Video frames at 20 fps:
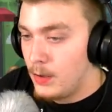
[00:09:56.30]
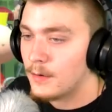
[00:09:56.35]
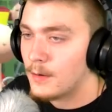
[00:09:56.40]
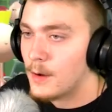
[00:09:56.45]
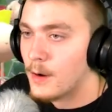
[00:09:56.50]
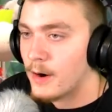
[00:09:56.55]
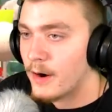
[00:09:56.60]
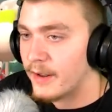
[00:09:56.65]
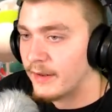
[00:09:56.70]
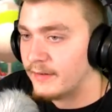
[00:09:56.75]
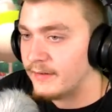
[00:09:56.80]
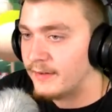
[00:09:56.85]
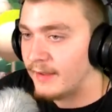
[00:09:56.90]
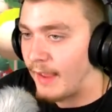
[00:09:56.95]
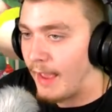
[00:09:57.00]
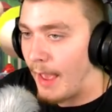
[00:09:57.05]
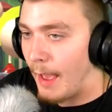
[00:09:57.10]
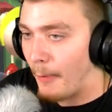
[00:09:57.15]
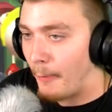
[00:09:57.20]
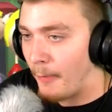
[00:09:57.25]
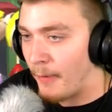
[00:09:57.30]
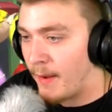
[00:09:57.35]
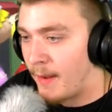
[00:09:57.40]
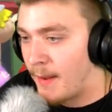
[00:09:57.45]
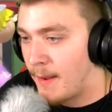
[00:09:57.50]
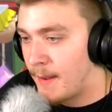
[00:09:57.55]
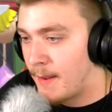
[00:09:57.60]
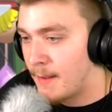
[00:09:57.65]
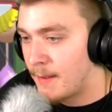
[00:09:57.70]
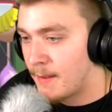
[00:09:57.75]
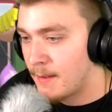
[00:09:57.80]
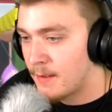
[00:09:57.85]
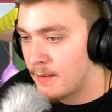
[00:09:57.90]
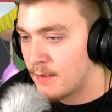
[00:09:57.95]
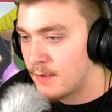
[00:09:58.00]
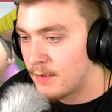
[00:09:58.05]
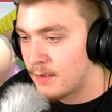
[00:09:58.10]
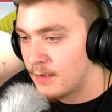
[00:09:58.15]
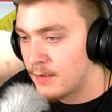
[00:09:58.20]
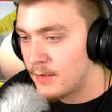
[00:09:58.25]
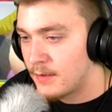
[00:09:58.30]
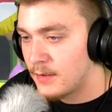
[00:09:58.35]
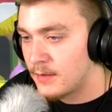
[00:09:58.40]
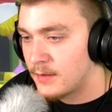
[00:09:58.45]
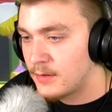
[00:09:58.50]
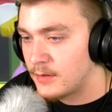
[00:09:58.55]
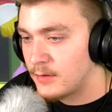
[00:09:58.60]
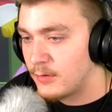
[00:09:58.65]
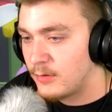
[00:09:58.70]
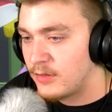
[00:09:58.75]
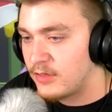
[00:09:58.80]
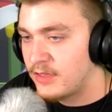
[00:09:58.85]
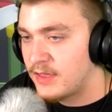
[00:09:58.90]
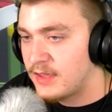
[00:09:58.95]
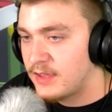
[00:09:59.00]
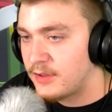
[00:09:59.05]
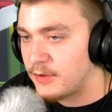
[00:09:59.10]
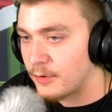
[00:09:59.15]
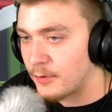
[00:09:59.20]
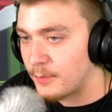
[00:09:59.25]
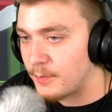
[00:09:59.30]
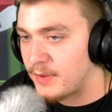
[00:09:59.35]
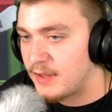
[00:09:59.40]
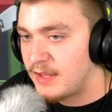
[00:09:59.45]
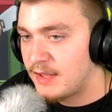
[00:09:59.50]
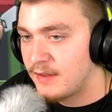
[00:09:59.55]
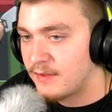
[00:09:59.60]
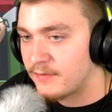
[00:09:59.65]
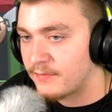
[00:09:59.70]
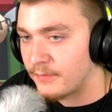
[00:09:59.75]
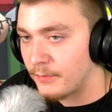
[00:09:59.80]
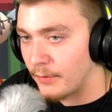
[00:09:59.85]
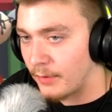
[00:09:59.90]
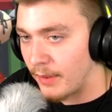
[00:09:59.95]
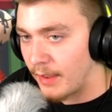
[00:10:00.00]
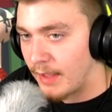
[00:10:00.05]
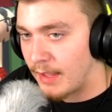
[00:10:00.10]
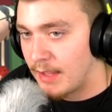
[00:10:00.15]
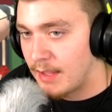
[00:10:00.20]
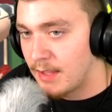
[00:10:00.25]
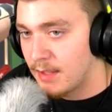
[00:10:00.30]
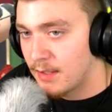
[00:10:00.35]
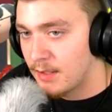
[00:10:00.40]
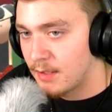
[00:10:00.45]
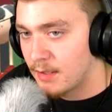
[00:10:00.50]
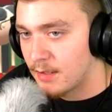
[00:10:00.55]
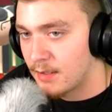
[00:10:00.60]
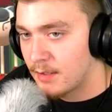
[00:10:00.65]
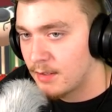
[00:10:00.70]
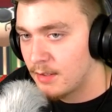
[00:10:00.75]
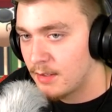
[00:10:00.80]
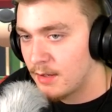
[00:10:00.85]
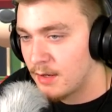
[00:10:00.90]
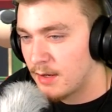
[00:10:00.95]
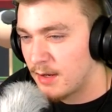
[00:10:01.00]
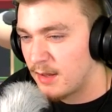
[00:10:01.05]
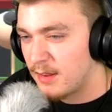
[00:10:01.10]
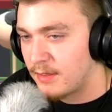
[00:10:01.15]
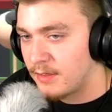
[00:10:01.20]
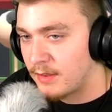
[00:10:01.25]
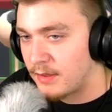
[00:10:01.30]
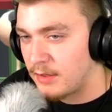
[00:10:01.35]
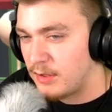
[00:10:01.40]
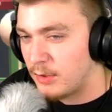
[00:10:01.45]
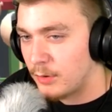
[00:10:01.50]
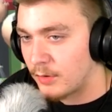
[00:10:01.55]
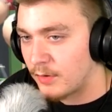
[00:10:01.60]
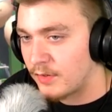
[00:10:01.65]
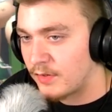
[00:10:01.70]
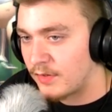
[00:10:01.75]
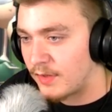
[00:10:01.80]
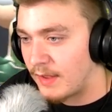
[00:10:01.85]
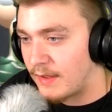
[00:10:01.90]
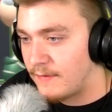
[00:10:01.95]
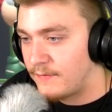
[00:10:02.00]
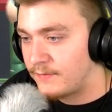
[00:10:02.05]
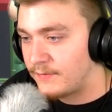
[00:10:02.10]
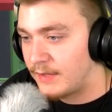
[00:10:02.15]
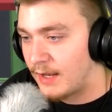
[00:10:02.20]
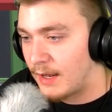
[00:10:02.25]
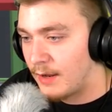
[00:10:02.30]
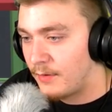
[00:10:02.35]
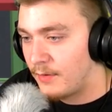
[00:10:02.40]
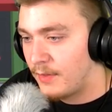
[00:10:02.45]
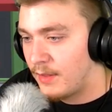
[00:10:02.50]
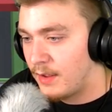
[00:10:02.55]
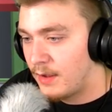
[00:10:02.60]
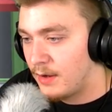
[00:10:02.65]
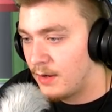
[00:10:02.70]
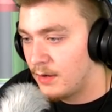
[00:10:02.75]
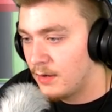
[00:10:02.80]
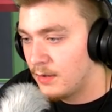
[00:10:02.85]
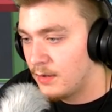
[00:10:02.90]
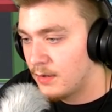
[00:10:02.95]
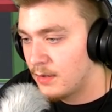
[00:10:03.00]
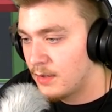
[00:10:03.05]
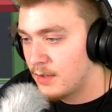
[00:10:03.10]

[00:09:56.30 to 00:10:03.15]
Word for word: Alright, town. You think you're peaceful, eh? Think you're safe down there?